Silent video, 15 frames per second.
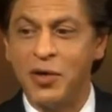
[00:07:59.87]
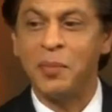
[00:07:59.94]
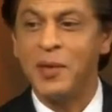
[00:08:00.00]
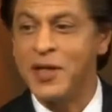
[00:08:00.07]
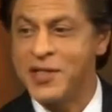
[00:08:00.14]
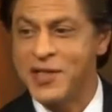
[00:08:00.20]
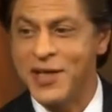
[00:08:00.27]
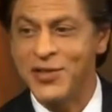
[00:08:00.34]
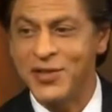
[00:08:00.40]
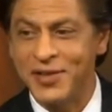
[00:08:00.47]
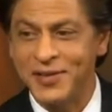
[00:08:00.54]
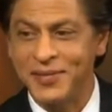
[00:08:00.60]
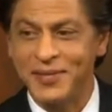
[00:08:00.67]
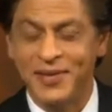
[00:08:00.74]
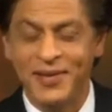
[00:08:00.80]
PlayStation,
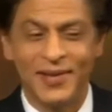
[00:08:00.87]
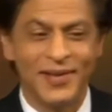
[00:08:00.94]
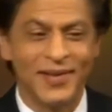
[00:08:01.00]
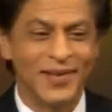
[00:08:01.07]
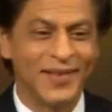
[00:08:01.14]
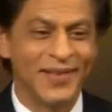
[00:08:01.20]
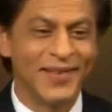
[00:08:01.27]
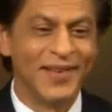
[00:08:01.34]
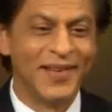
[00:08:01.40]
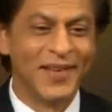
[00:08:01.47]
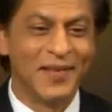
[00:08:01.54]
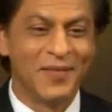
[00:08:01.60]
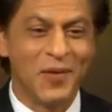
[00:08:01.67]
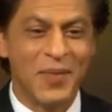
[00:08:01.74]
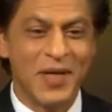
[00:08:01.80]

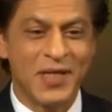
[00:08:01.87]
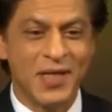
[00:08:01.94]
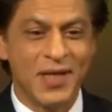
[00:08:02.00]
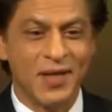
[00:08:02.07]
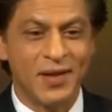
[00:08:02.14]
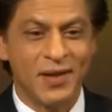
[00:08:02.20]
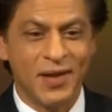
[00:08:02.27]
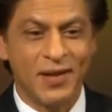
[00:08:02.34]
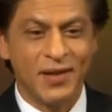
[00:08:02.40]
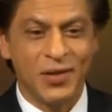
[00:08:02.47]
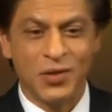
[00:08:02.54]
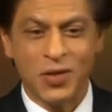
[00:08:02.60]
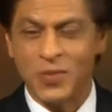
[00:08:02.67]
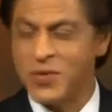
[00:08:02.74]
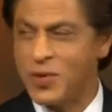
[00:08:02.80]
for my son, and the
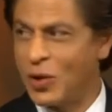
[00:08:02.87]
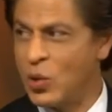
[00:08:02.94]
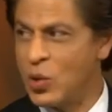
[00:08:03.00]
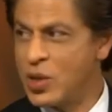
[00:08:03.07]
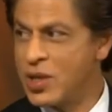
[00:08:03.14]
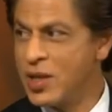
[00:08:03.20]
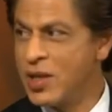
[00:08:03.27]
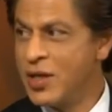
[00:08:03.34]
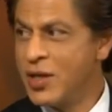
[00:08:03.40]
shops were closed.